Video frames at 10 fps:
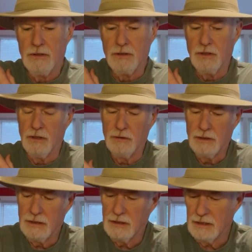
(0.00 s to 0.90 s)
And
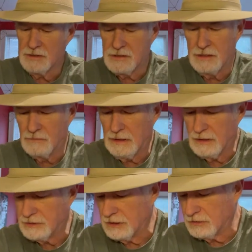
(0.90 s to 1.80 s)
then, like I say, the
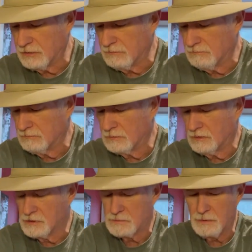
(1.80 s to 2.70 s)
relish I
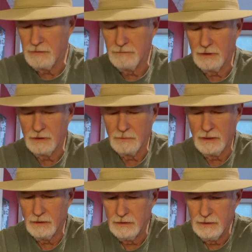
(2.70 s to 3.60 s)
couldn't spread very
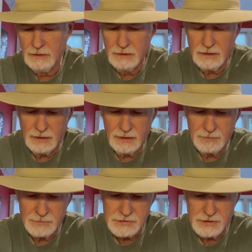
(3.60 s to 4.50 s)
well.
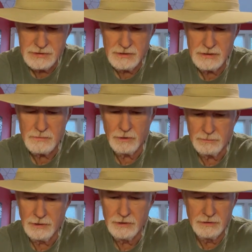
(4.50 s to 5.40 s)
Soy sauce worked
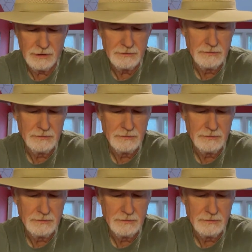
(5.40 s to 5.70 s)
pretty good.